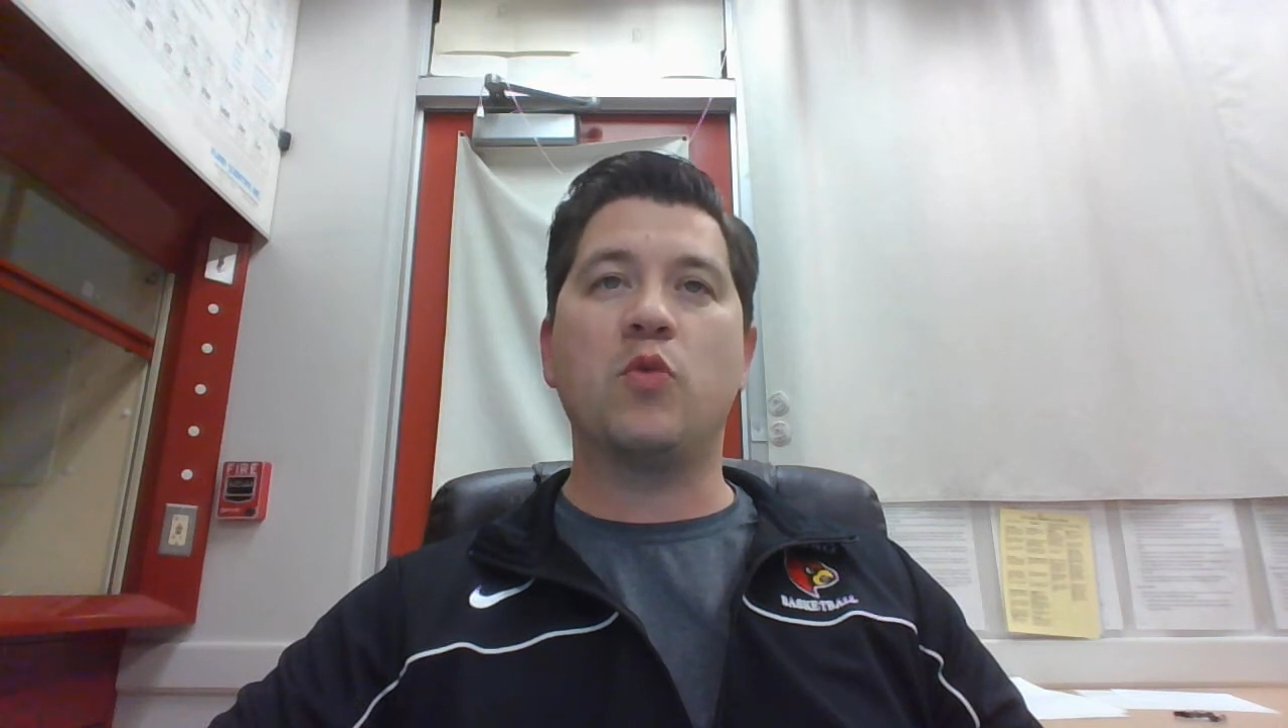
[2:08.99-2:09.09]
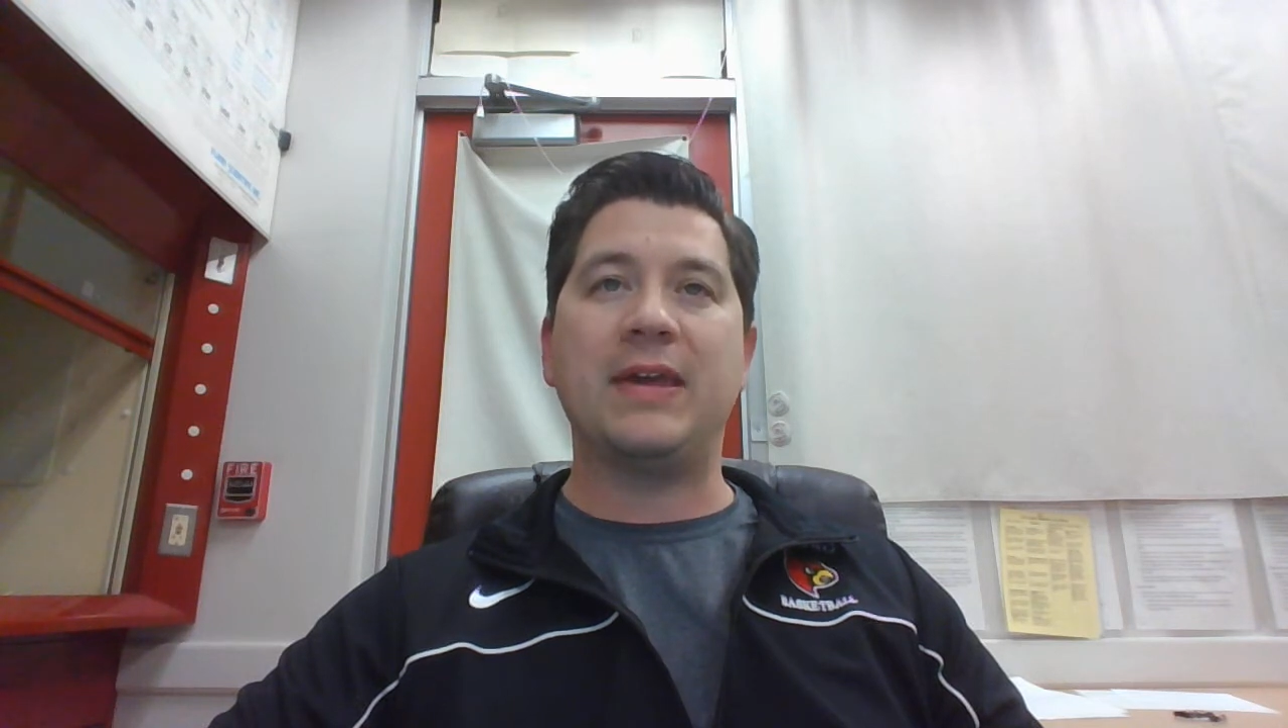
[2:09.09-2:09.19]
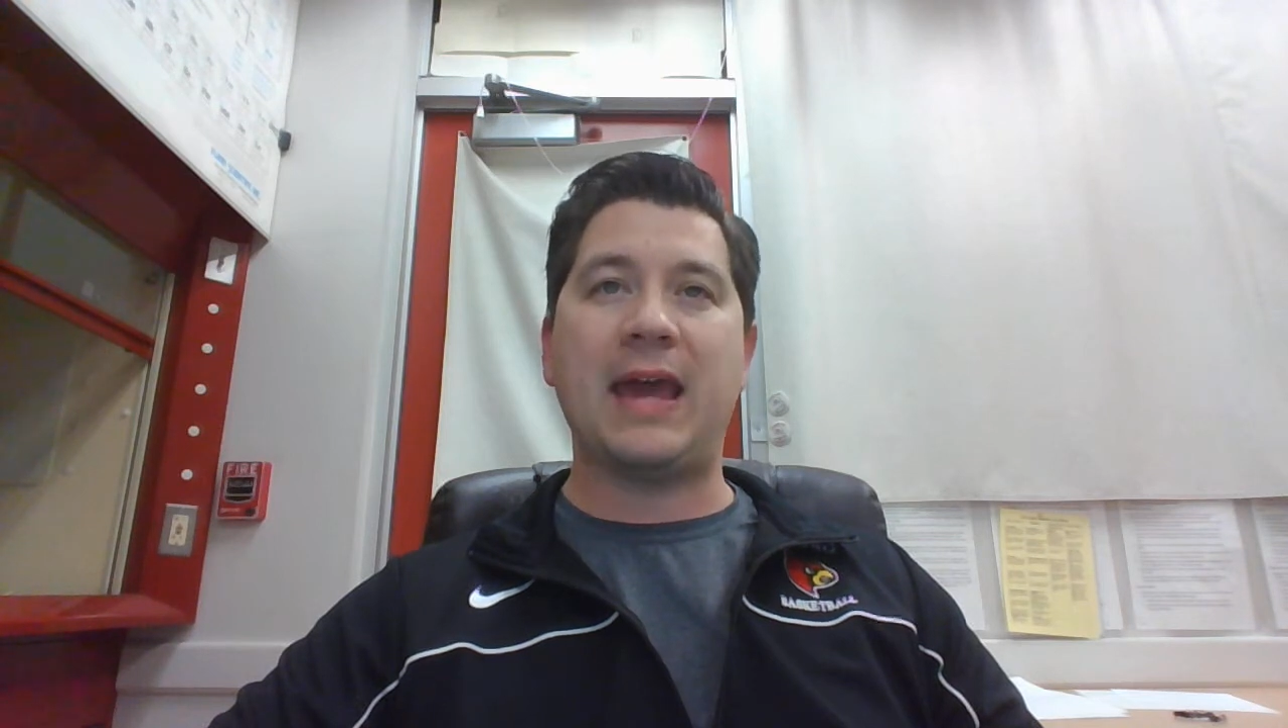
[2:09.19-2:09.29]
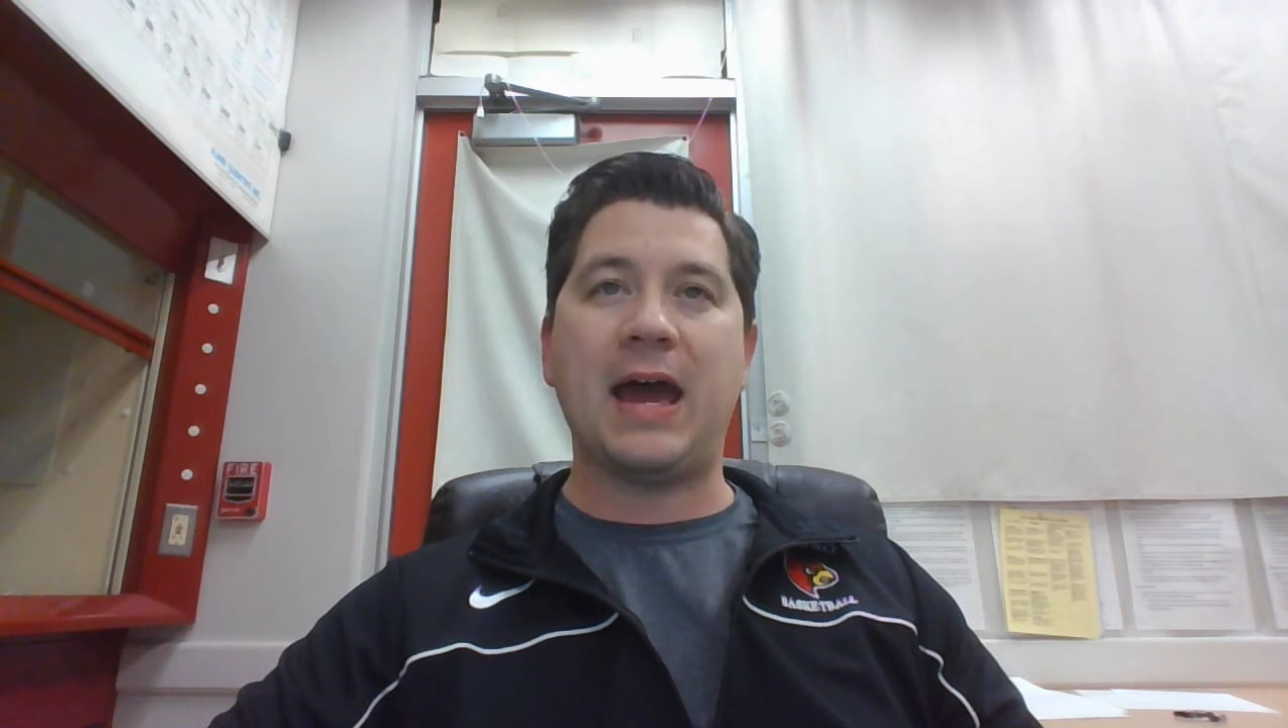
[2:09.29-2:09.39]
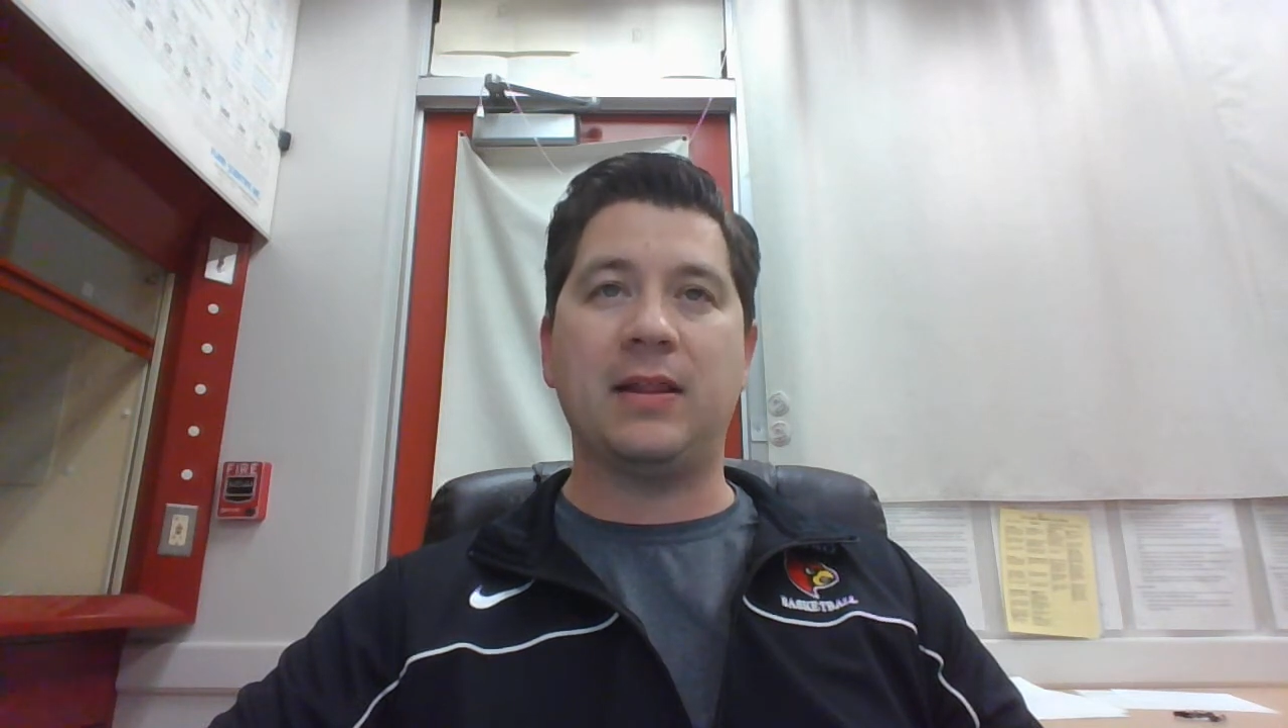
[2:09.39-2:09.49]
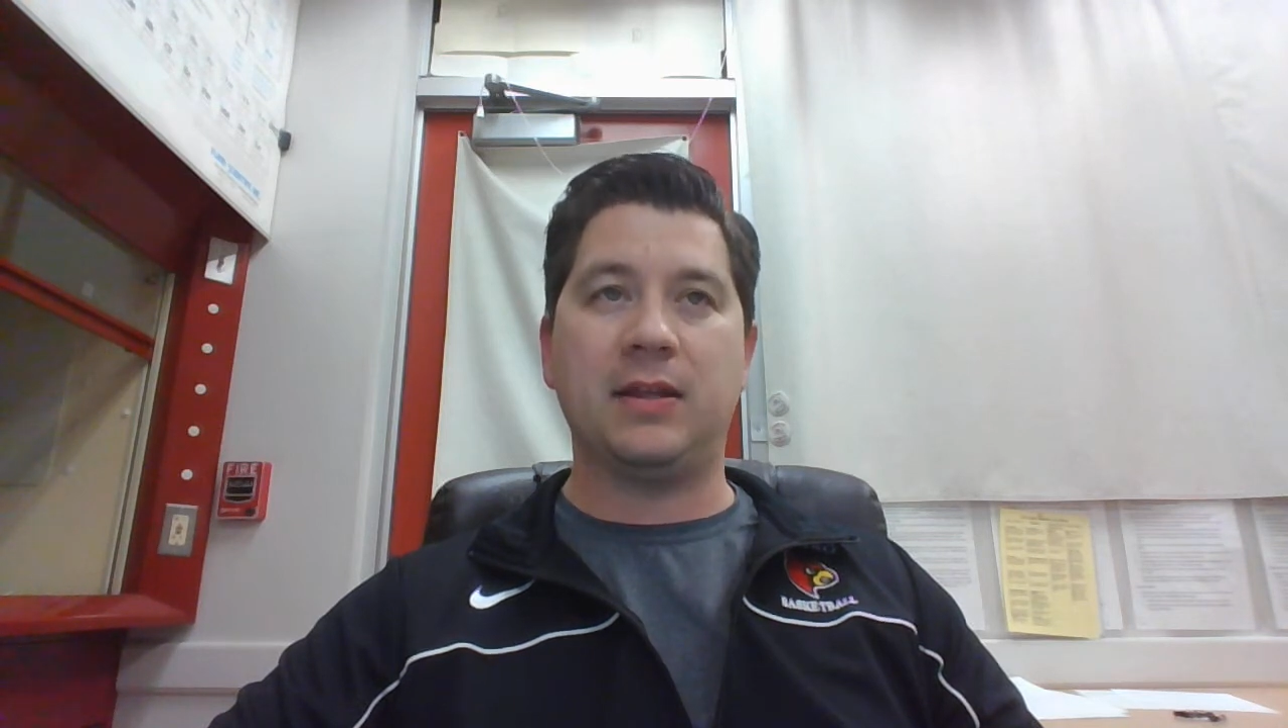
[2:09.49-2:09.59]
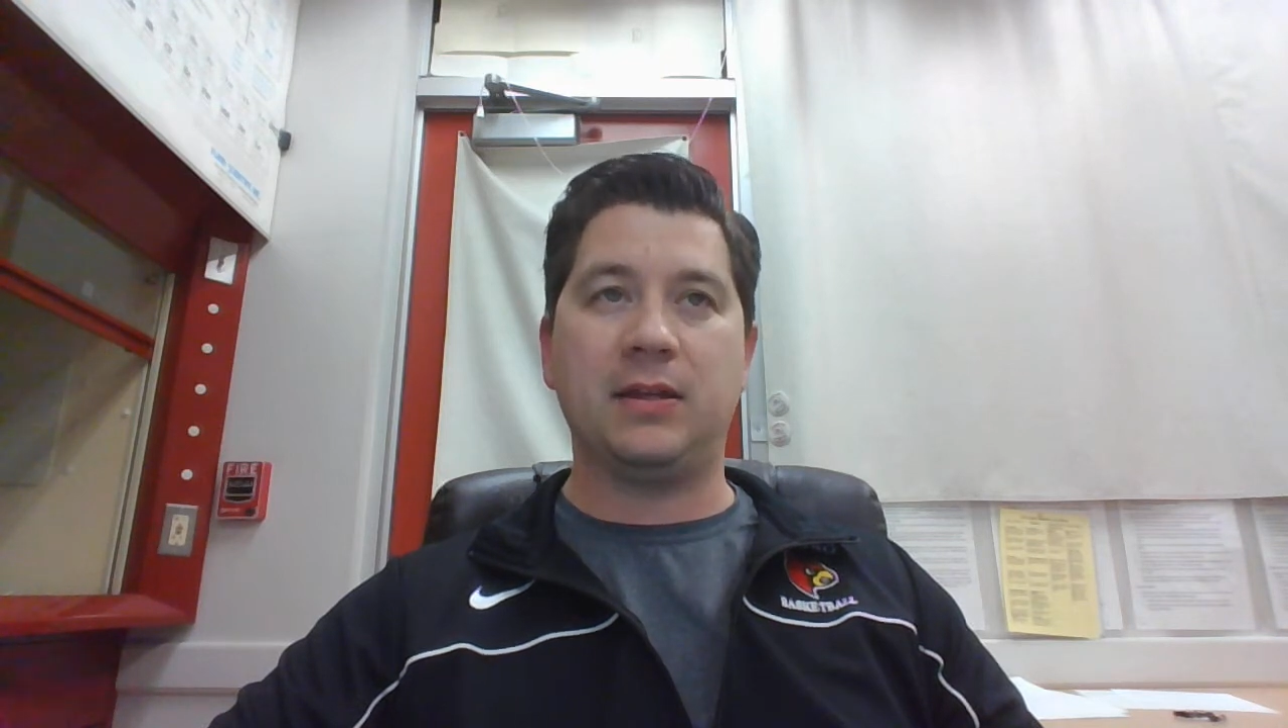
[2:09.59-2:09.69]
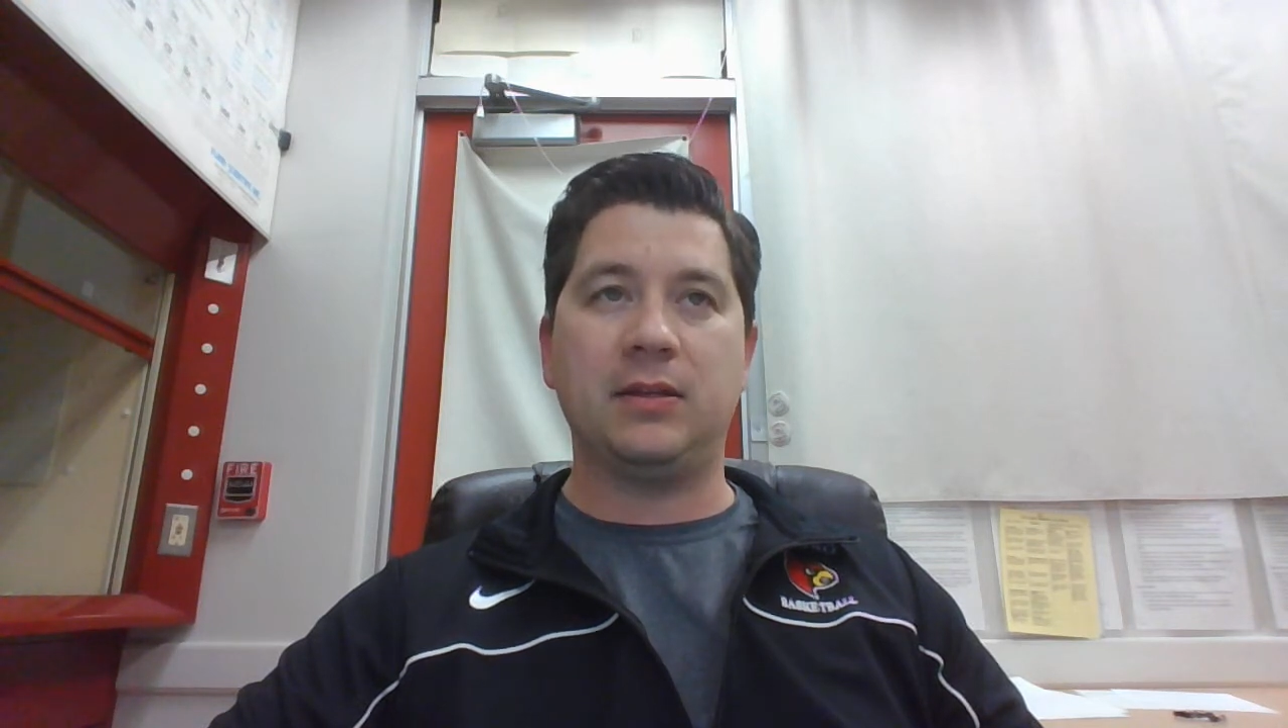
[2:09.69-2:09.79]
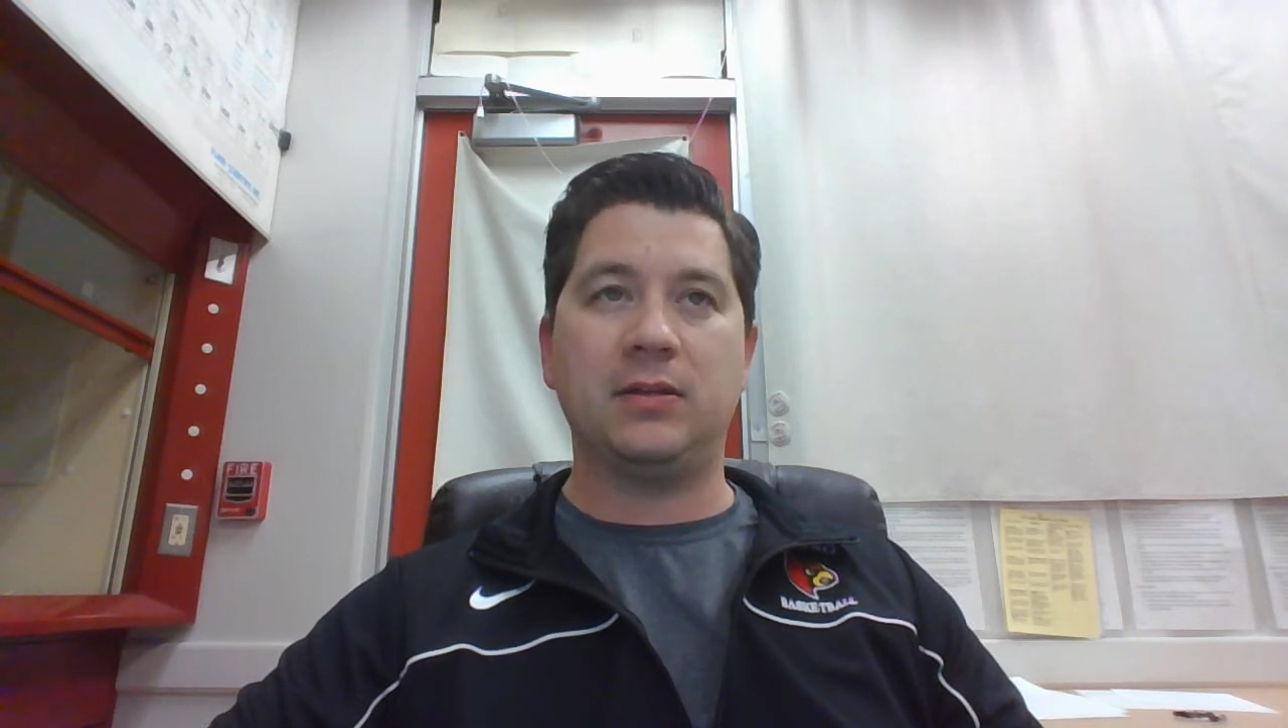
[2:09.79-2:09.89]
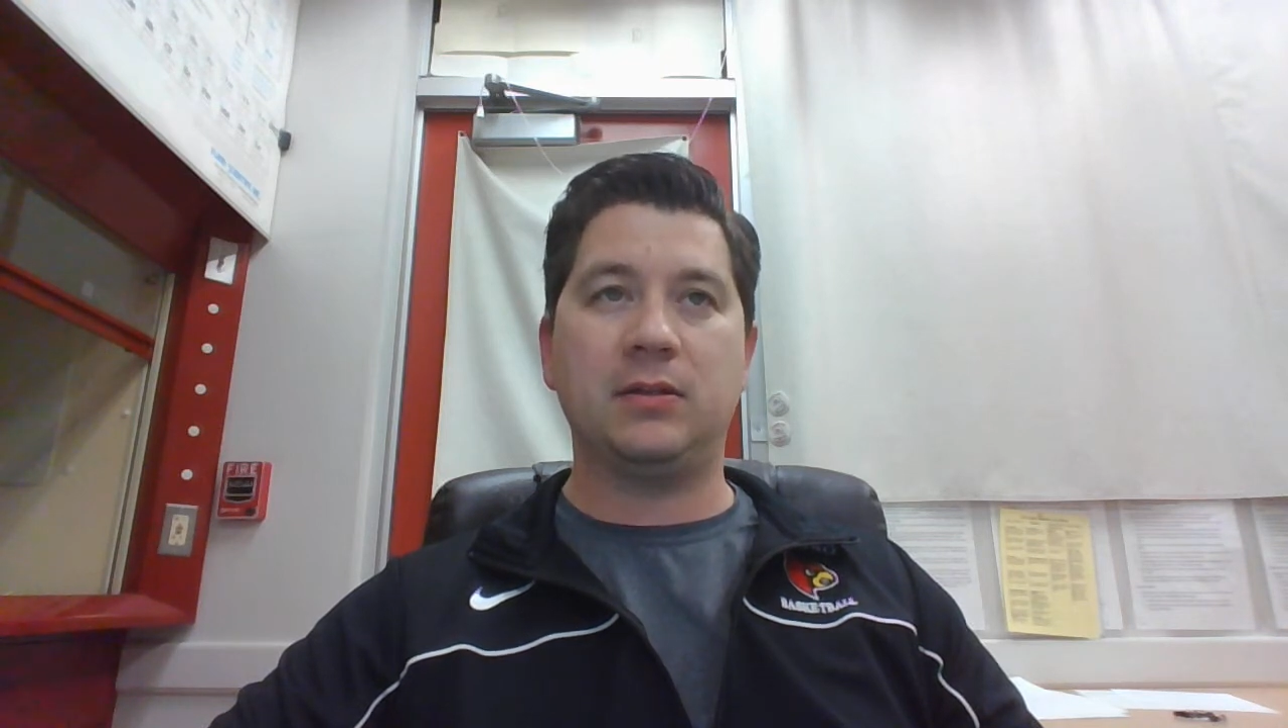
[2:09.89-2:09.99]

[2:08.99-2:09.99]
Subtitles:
reality.